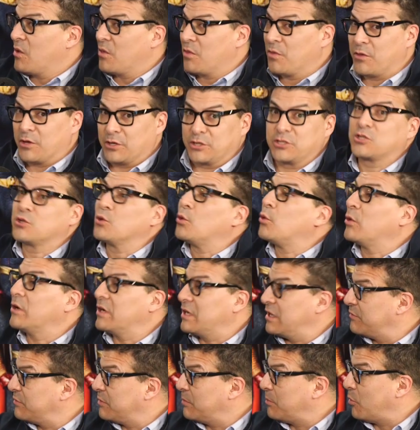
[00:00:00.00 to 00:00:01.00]
the
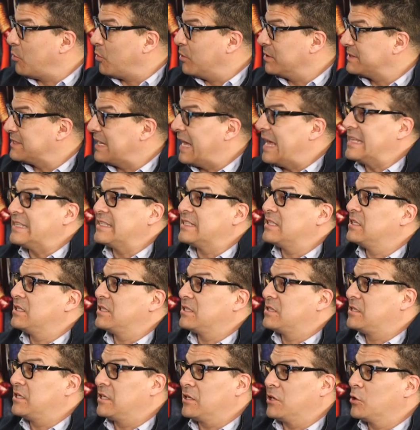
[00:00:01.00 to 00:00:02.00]
story of the boys
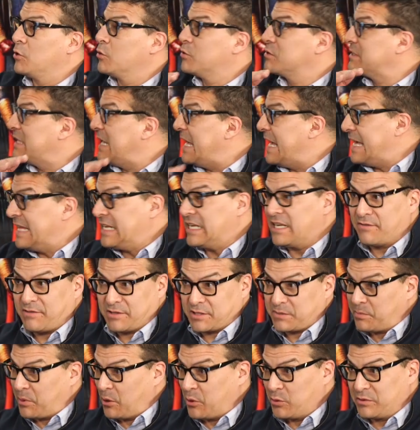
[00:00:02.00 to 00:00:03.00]
and didn't lose any of
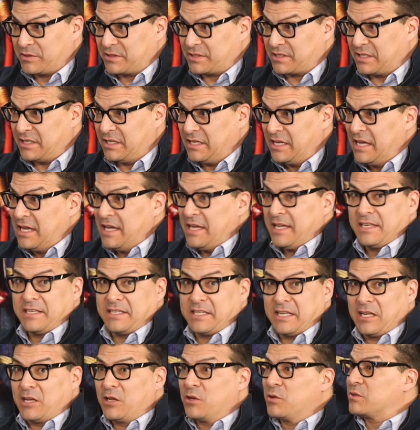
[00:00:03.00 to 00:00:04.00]
its potency, mm.
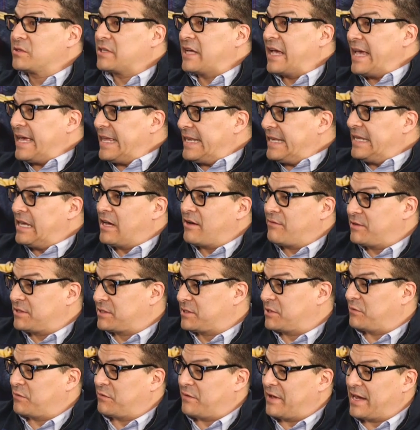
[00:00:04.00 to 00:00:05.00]
didn't lose any of
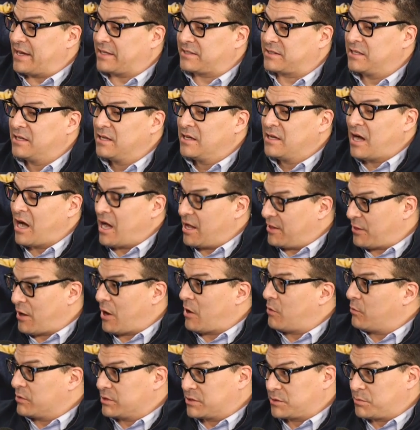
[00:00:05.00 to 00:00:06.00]
its effect, I
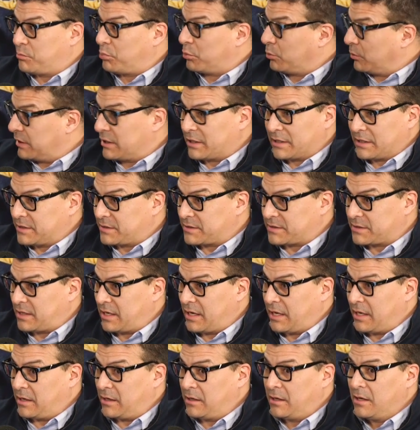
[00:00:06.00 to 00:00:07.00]
thought was brilliant.
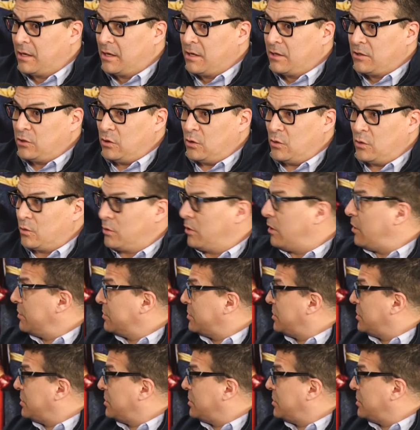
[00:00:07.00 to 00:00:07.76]
And you are